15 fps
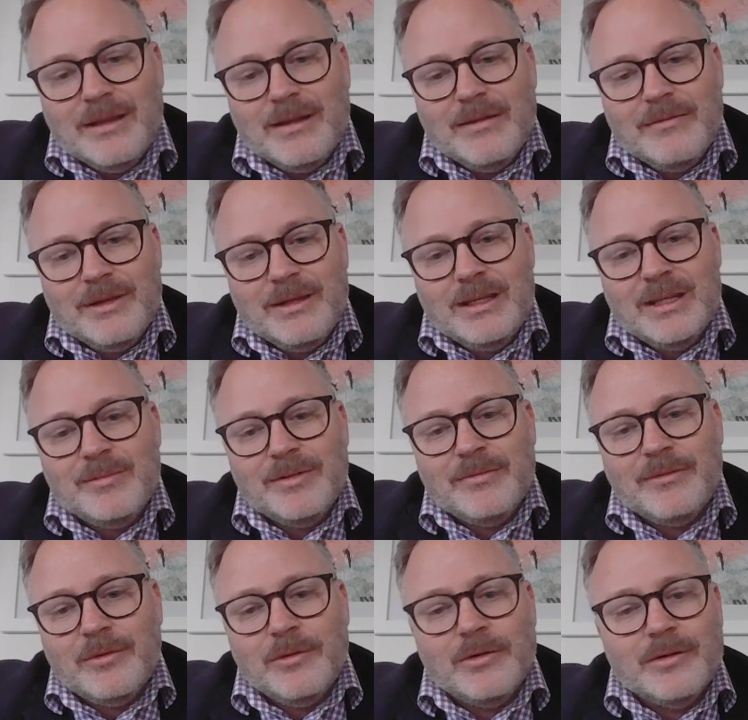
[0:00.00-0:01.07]
for the year
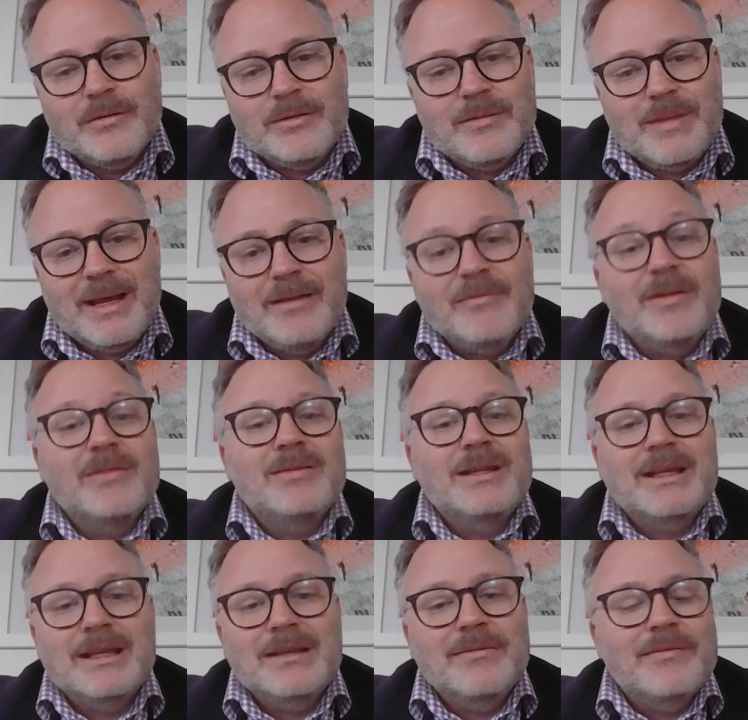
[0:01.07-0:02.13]
before, it was about
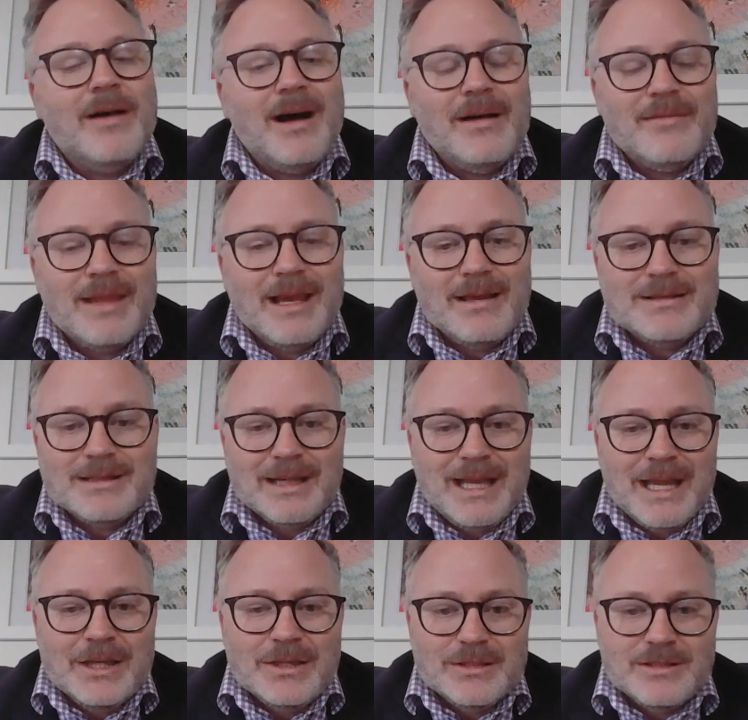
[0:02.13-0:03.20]
55,000
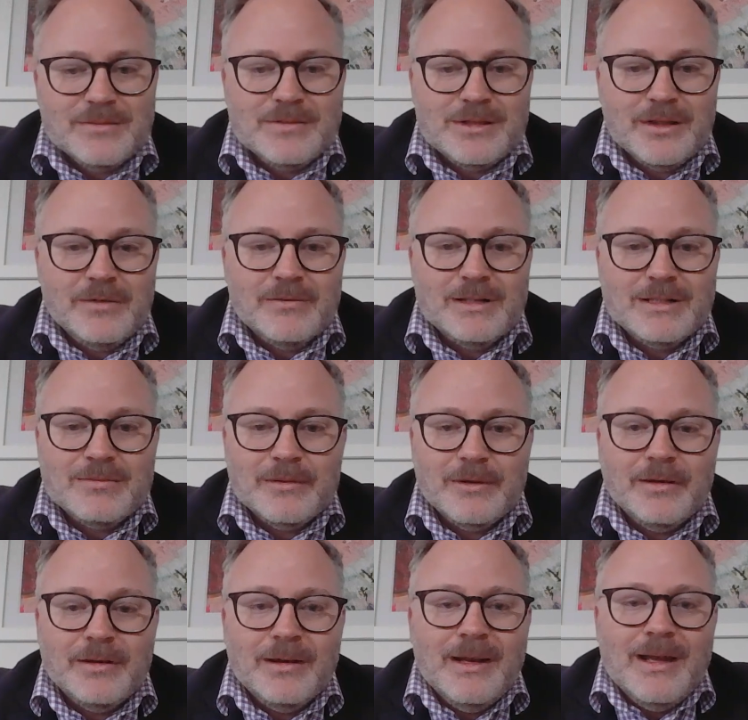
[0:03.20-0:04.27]
occasions of service
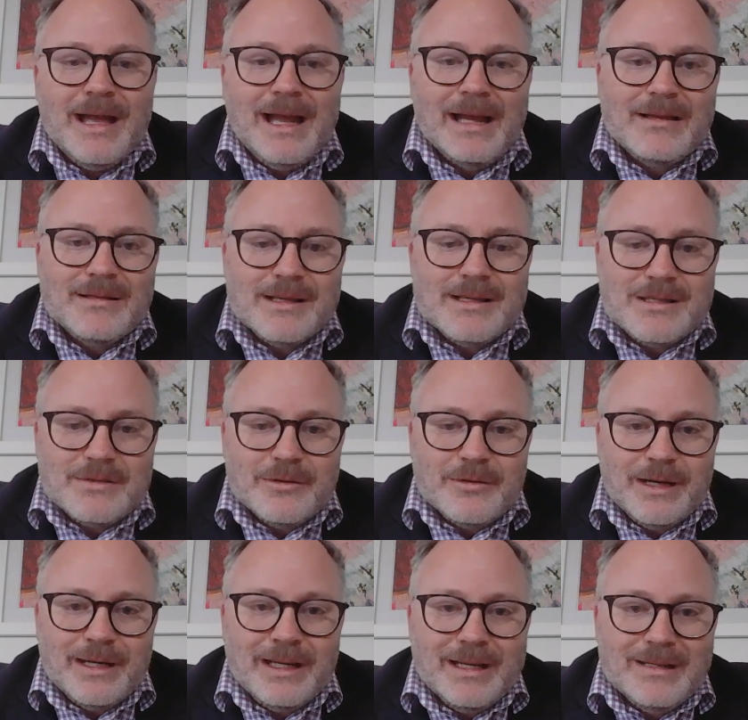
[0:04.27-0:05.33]
were accessed through
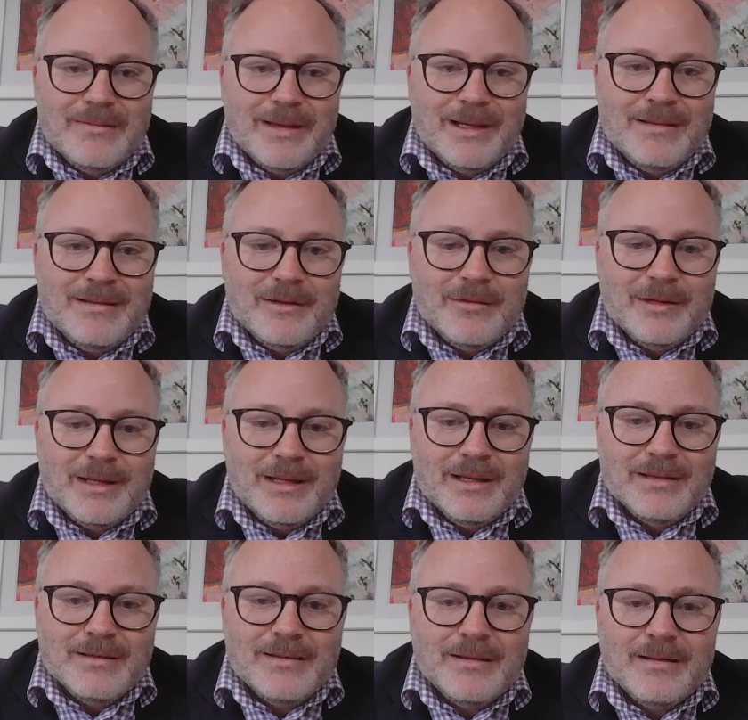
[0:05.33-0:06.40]
eHeadspace. So we think
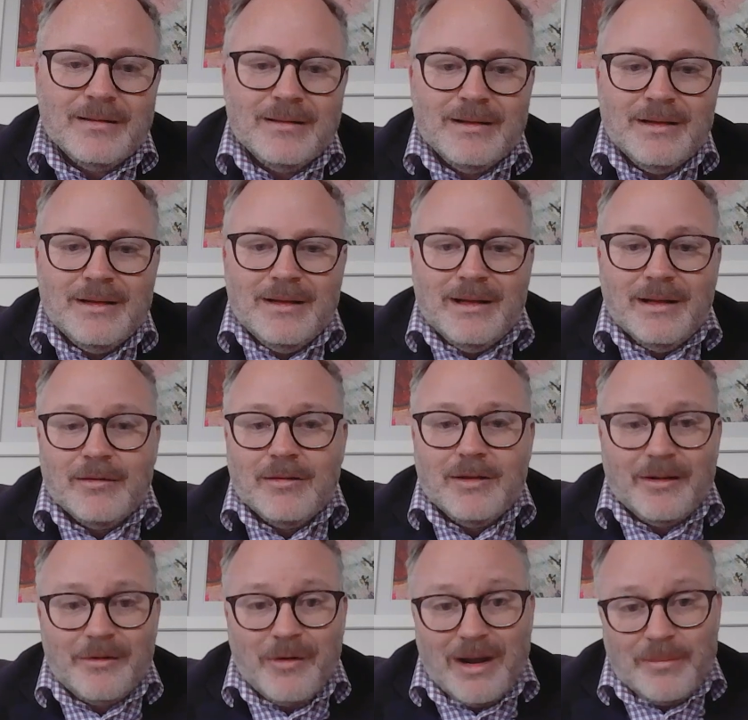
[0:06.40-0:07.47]
it's
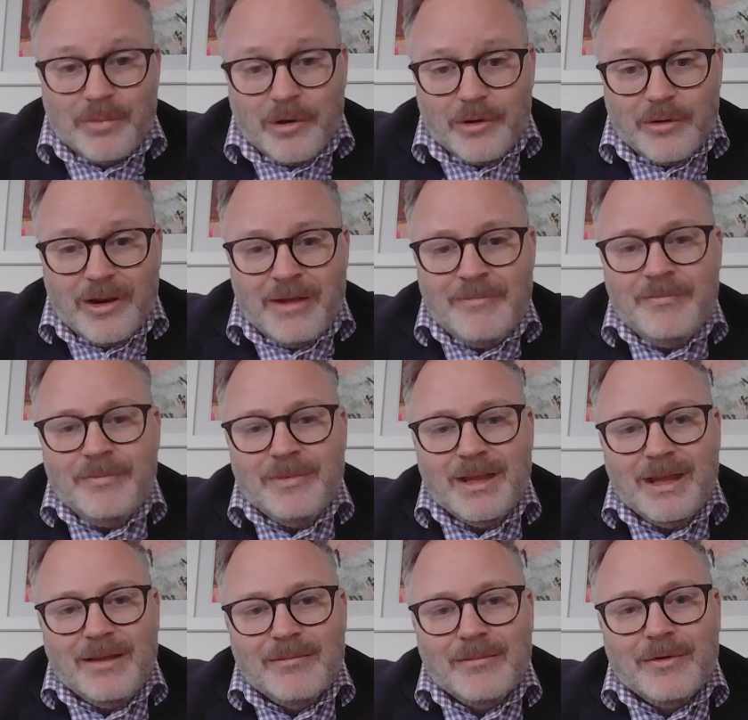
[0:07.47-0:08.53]
a great program.
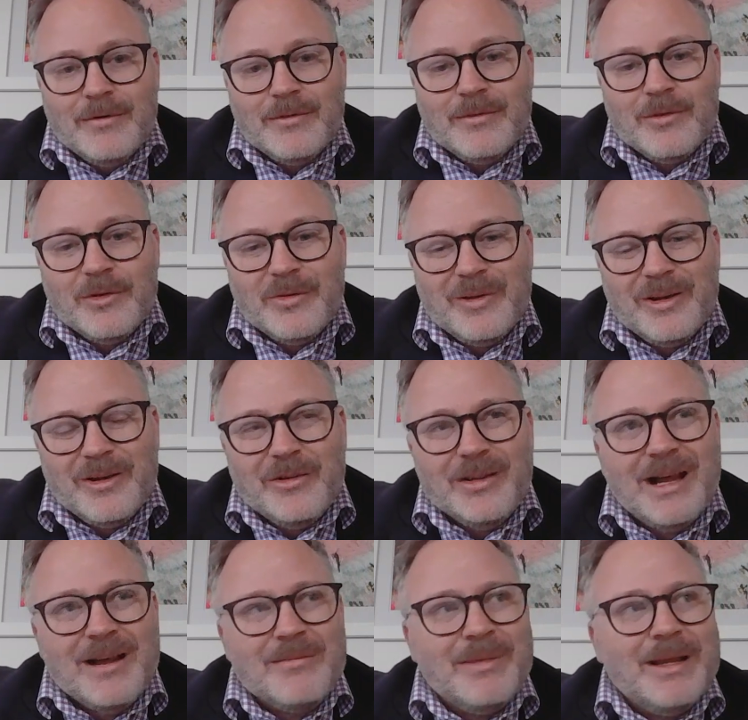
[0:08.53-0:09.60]
Of course, we know
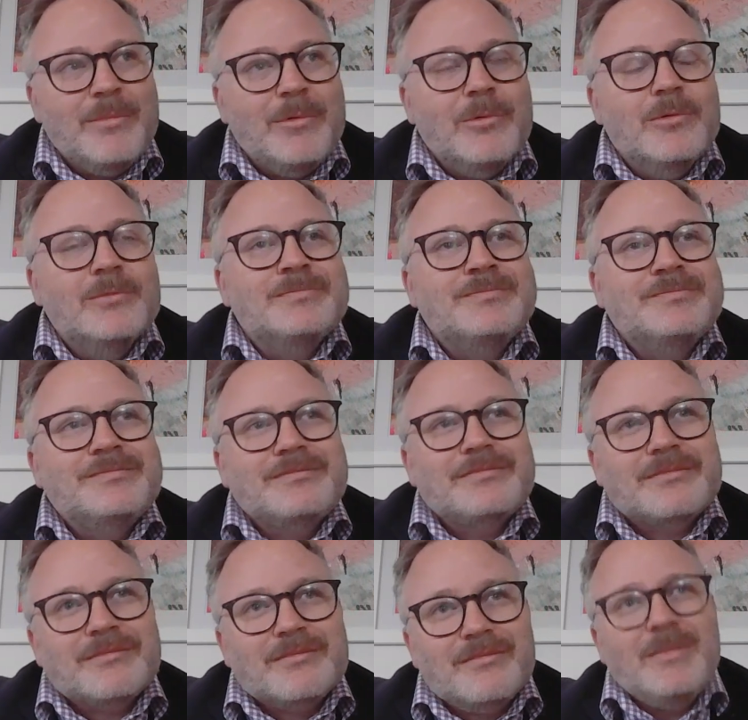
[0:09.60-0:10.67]
young people.
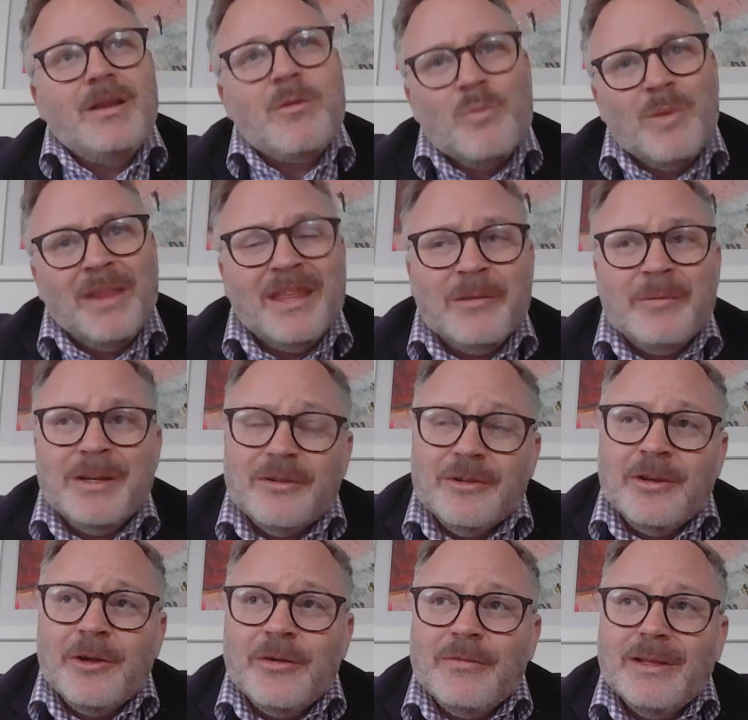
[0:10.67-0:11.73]
One thing we
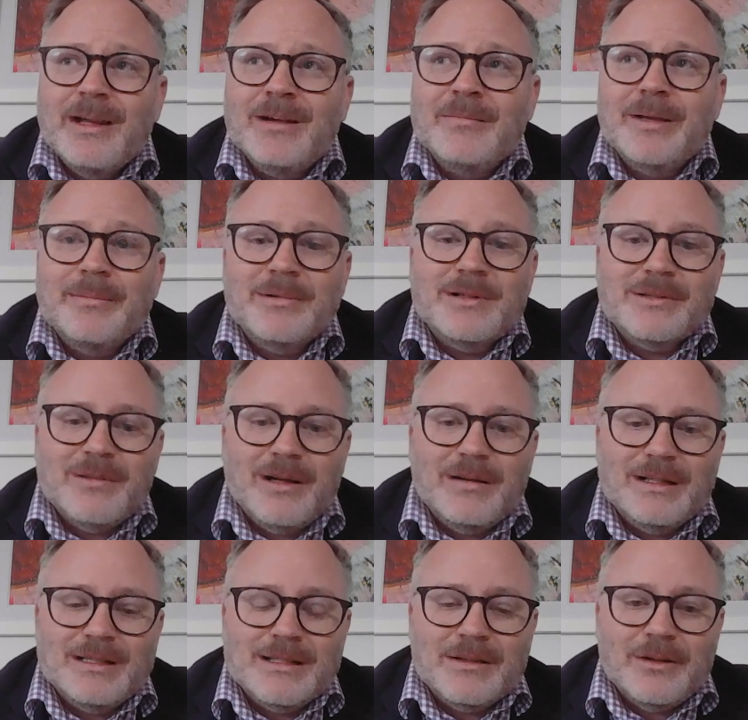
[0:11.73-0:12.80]
do know for young people as
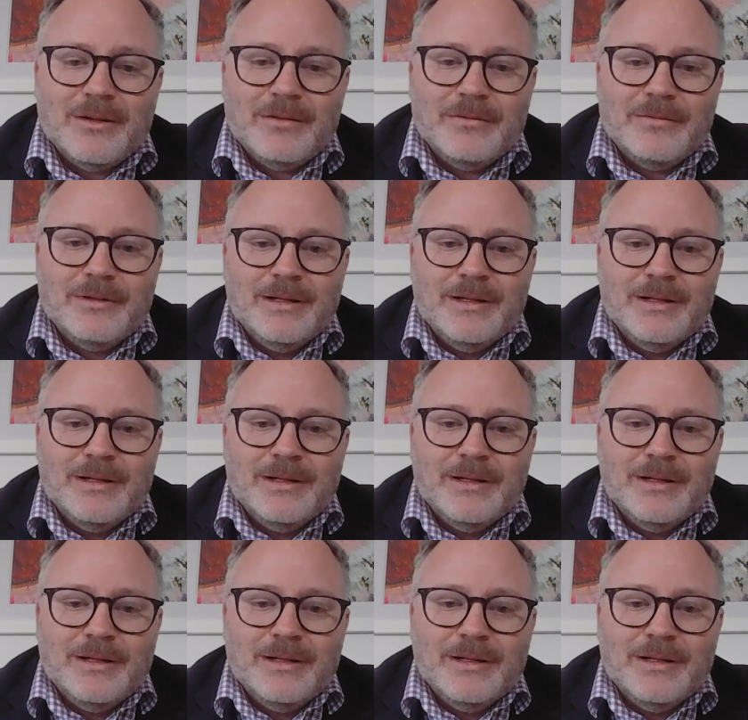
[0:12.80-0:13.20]
well is a lot of